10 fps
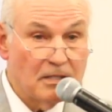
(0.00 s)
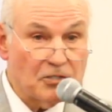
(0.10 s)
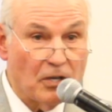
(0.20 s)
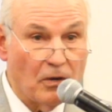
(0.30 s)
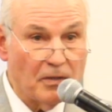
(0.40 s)

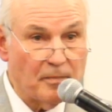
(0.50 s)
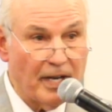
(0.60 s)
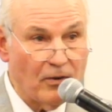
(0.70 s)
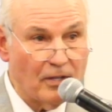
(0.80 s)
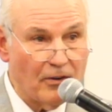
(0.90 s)
So in
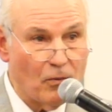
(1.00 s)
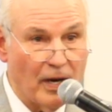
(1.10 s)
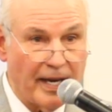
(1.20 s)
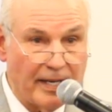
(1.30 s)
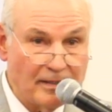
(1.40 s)
my own little
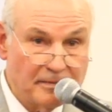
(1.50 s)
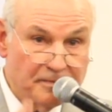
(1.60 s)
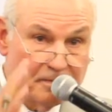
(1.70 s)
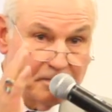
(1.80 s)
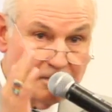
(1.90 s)
way,
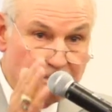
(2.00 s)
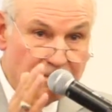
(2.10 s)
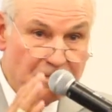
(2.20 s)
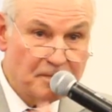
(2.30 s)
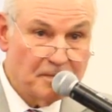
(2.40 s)

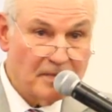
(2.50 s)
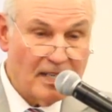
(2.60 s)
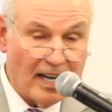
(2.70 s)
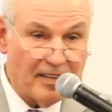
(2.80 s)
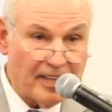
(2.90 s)

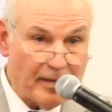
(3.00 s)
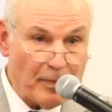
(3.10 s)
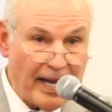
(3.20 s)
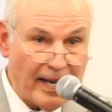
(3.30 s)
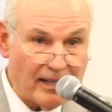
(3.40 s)
I think
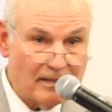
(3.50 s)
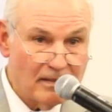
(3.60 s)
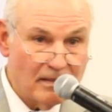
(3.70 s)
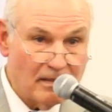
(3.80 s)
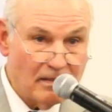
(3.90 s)

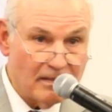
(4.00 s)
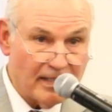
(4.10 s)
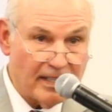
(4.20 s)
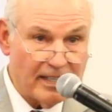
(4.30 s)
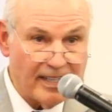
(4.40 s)
back,
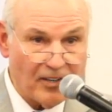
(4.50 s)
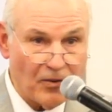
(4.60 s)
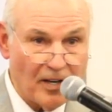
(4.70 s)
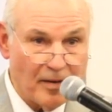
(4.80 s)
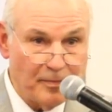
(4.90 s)
the kid that
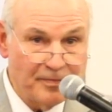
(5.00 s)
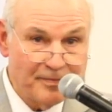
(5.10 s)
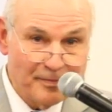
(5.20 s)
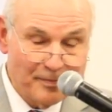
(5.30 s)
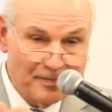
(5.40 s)
grew up
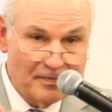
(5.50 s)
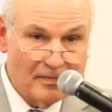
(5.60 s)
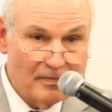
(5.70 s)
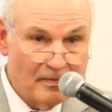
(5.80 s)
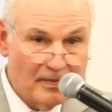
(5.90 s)

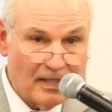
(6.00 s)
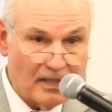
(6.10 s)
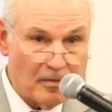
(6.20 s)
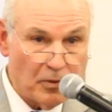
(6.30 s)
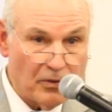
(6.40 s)

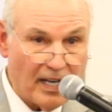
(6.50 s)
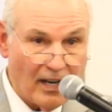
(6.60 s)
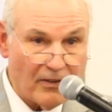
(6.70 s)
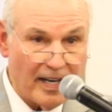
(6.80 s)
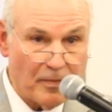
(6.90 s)
in the
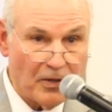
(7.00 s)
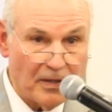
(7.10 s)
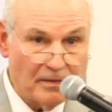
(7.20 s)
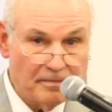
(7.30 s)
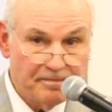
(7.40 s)
blue-collar
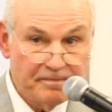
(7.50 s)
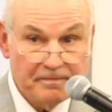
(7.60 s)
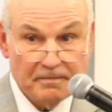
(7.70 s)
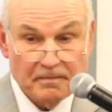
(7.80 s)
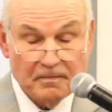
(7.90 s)
neighborhood,
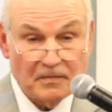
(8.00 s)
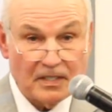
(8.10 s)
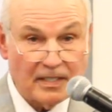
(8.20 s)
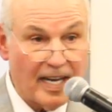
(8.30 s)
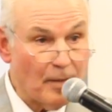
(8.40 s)

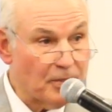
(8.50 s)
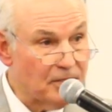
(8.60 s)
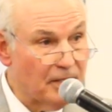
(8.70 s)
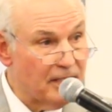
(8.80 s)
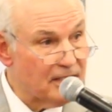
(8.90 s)
the
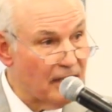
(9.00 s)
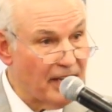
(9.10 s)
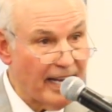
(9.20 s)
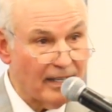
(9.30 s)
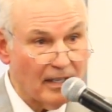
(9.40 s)
opportunities I've
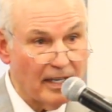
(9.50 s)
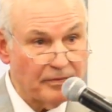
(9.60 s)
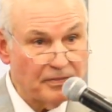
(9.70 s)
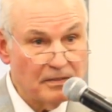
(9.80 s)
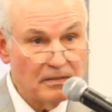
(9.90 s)
had in
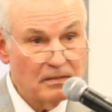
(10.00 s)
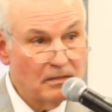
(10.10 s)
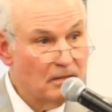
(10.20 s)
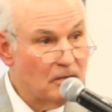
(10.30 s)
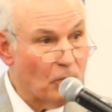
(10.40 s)
life,
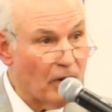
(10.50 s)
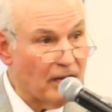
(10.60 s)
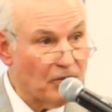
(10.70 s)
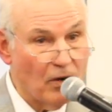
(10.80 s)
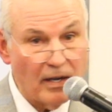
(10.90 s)
where
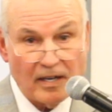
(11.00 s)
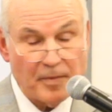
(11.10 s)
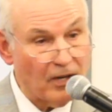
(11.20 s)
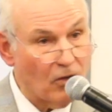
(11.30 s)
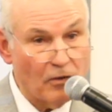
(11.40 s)
I've gone, I've
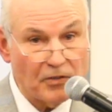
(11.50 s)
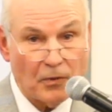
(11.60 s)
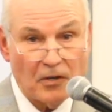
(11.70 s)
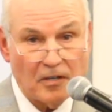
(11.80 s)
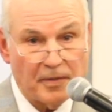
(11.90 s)
been all over the
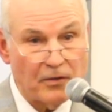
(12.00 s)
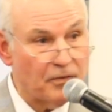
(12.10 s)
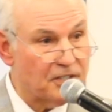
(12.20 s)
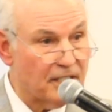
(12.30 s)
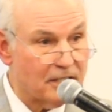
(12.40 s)
world, I've been
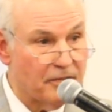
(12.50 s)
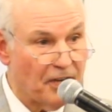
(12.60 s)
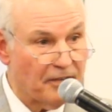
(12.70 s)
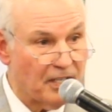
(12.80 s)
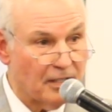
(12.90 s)
over
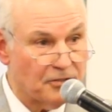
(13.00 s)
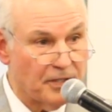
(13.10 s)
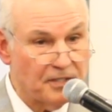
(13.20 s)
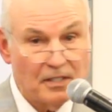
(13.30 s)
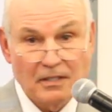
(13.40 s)
65
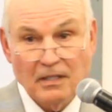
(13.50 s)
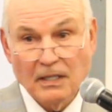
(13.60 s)
countries.